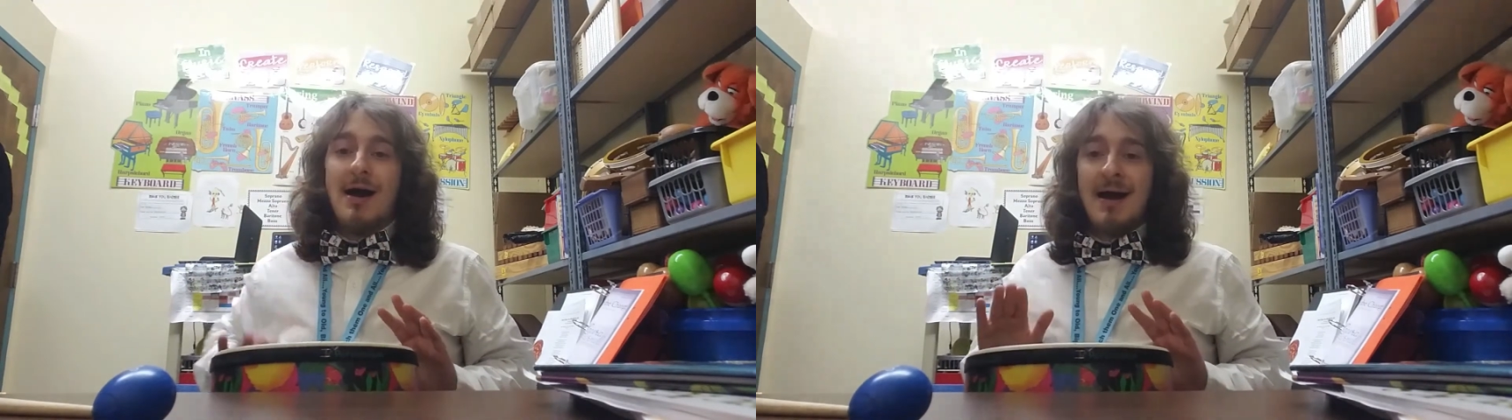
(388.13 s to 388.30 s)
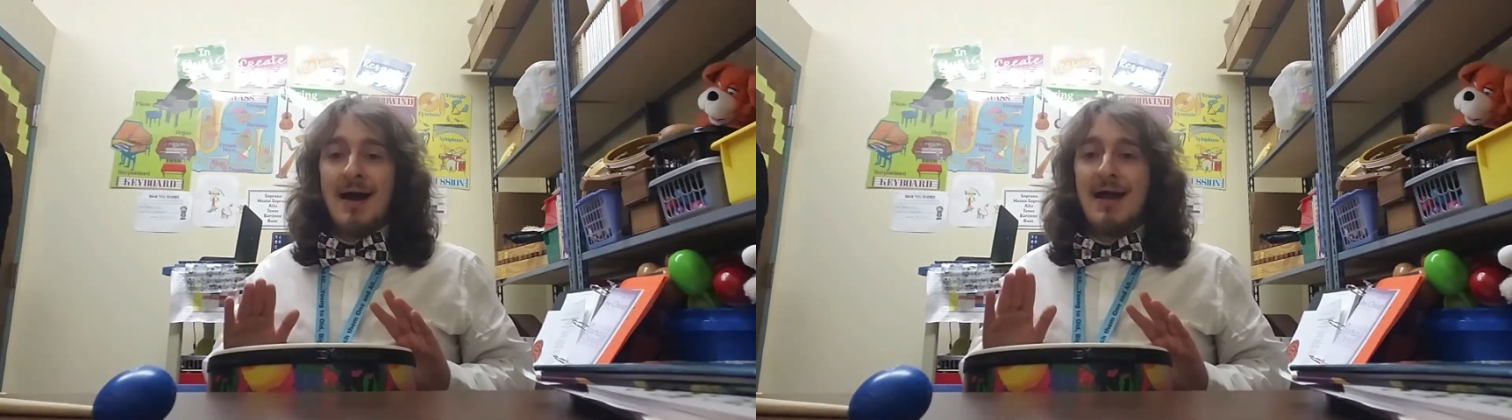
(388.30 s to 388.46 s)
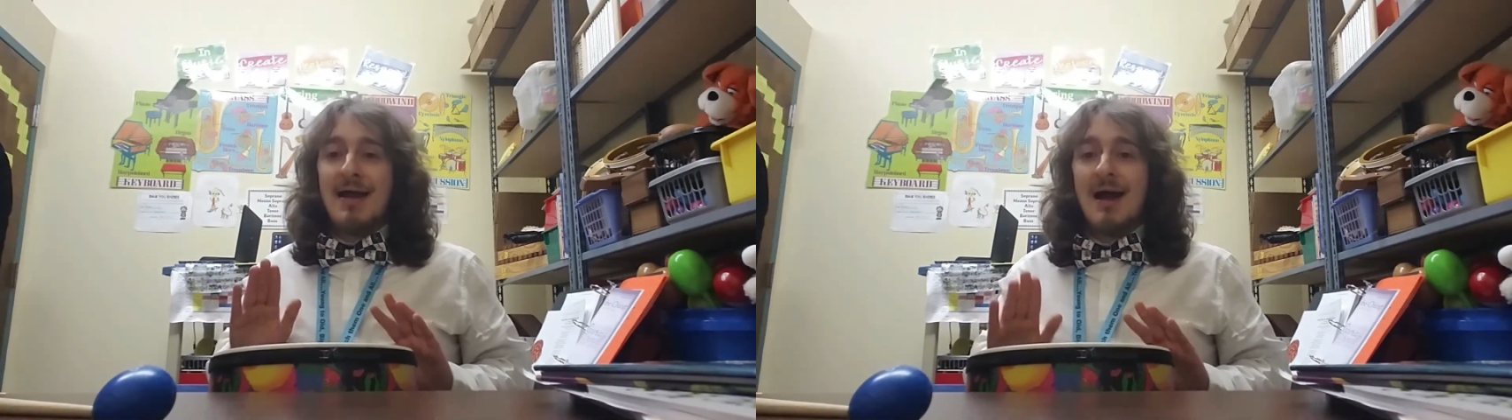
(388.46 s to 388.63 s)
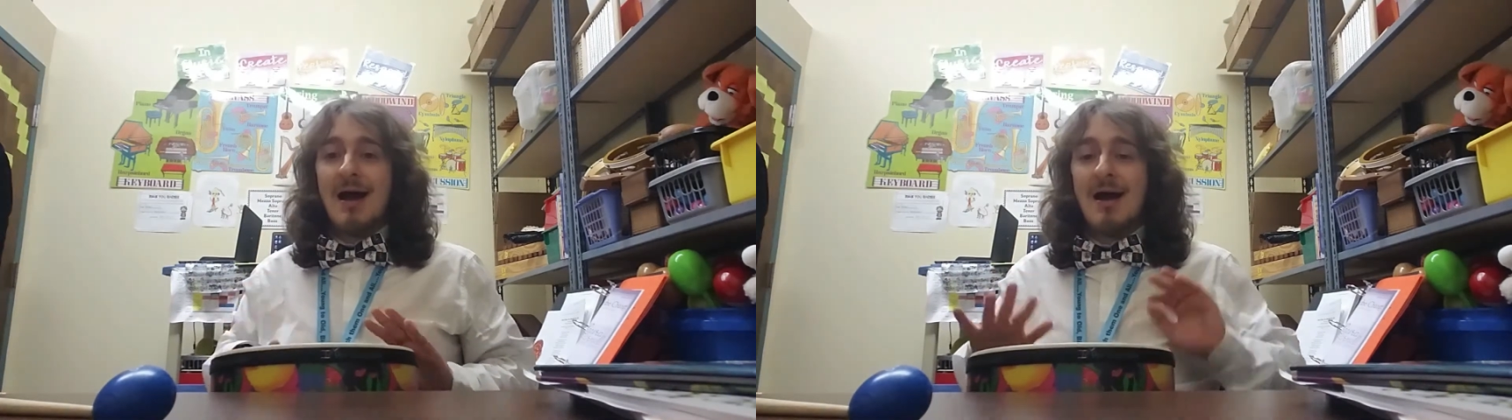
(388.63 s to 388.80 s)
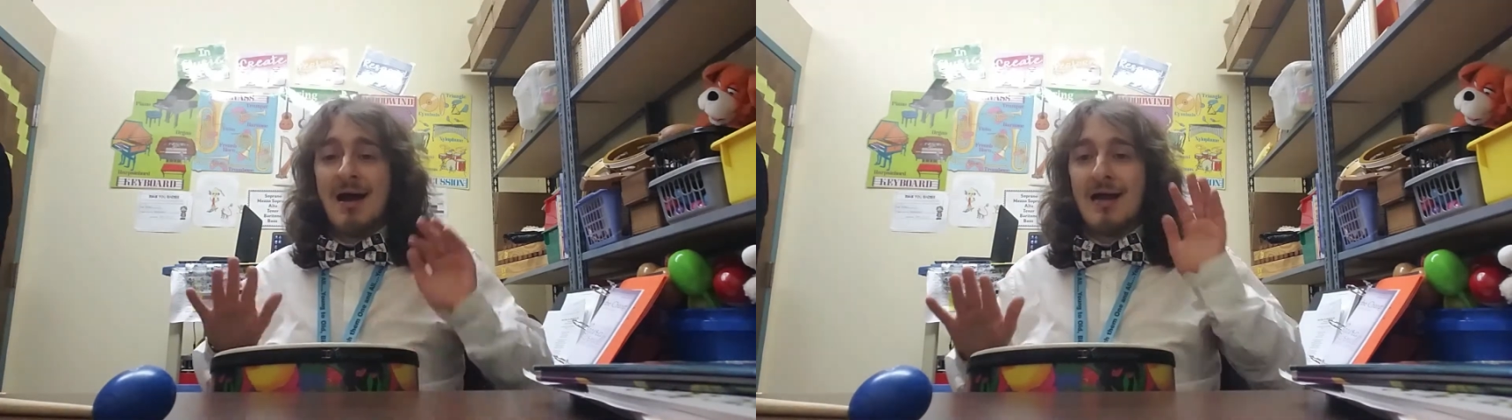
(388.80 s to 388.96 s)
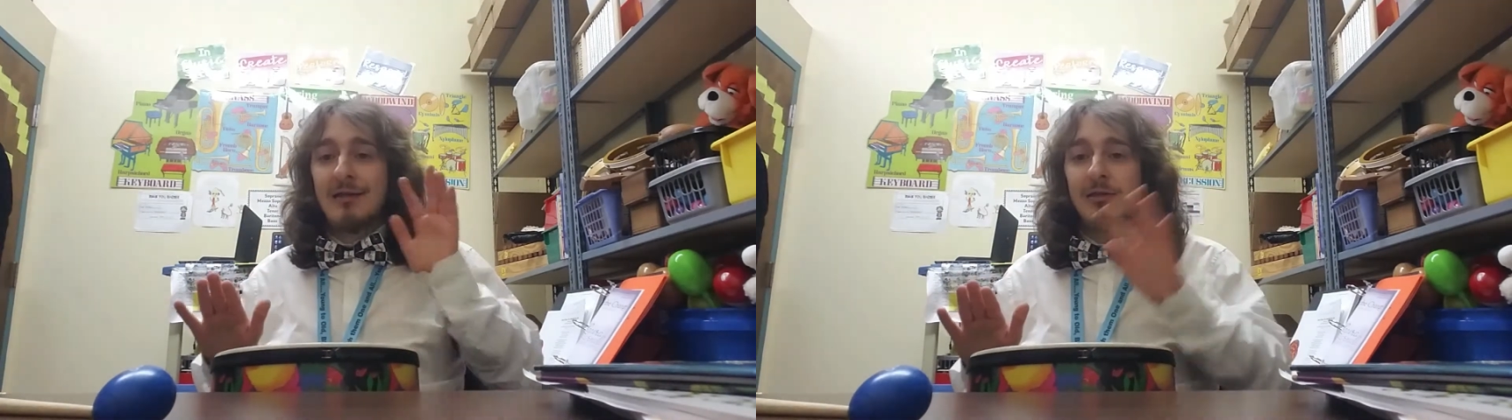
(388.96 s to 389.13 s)
high,
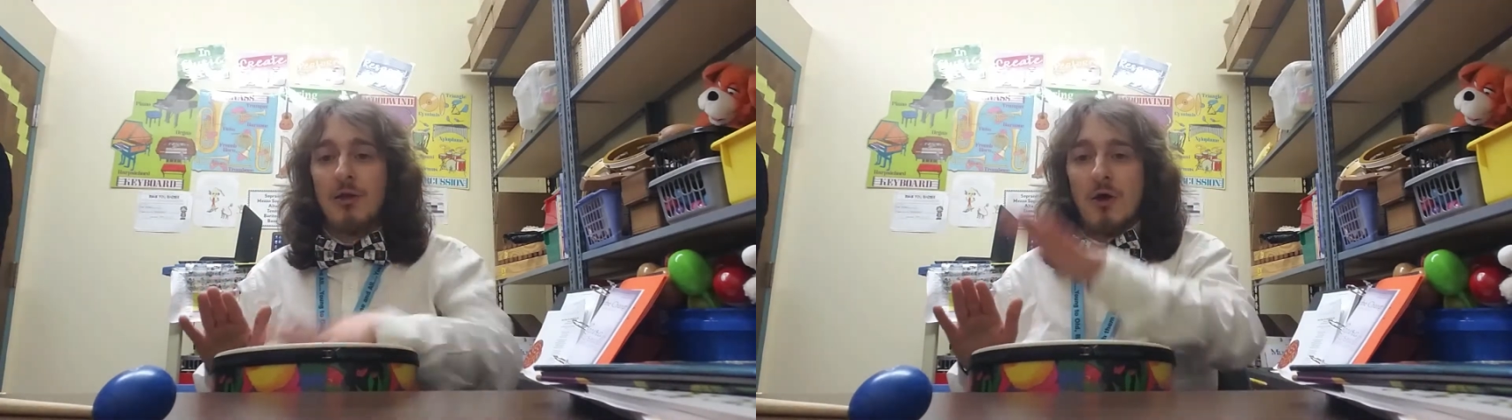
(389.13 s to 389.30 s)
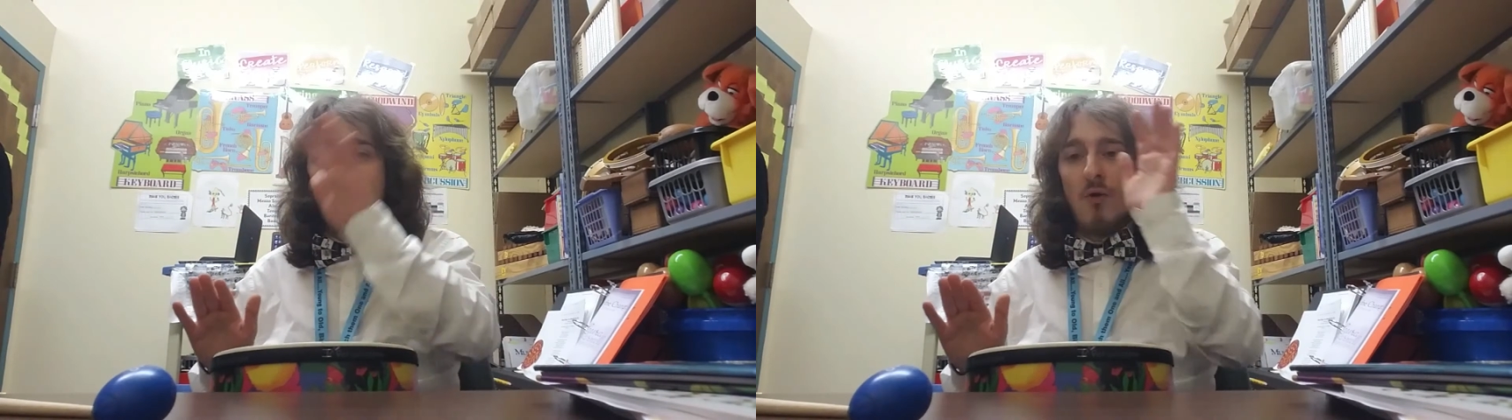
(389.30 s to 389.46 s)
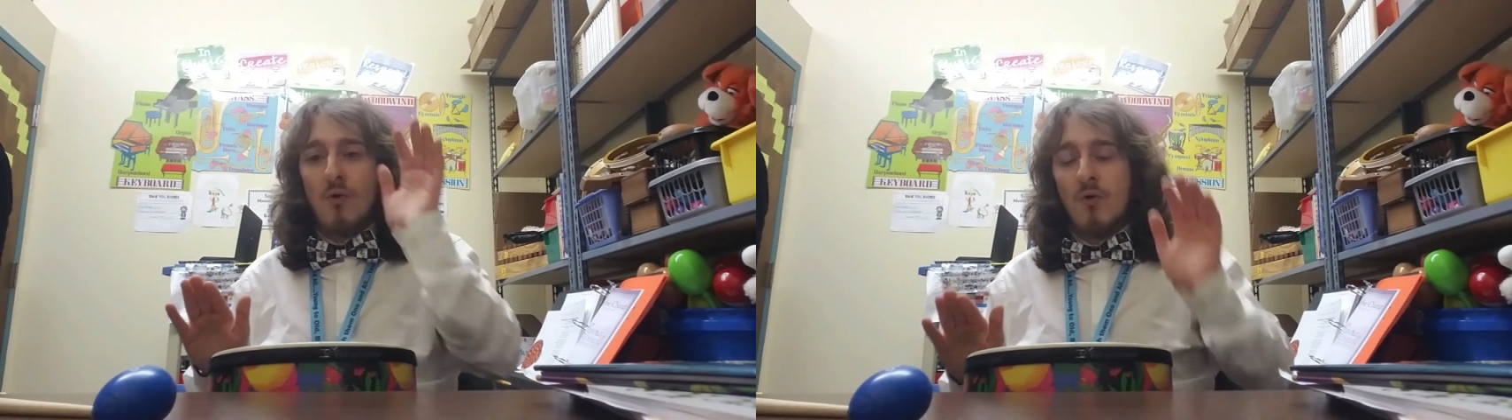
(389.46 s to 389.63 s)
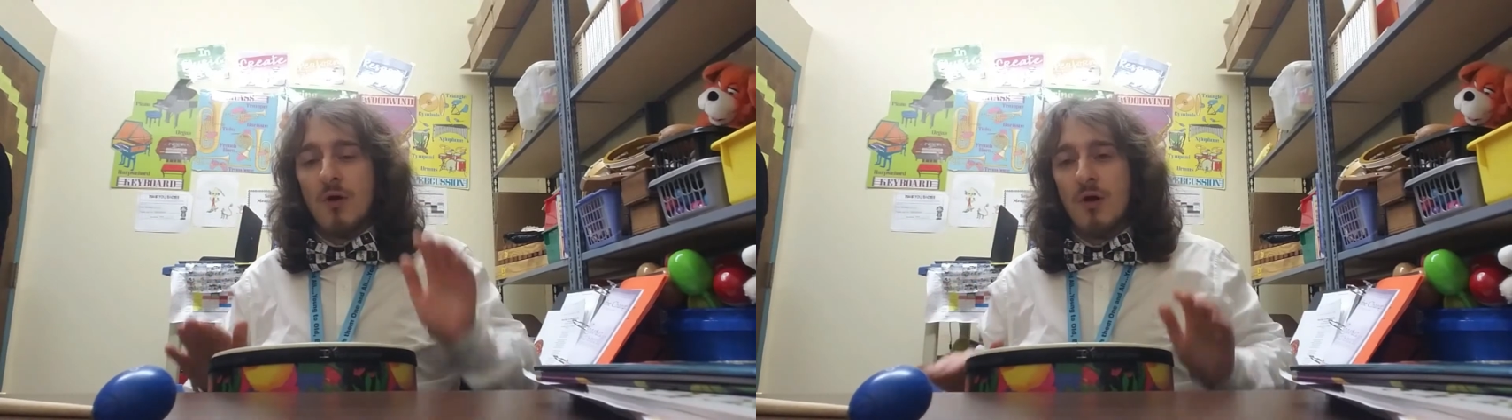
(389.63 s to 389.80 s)
high, low,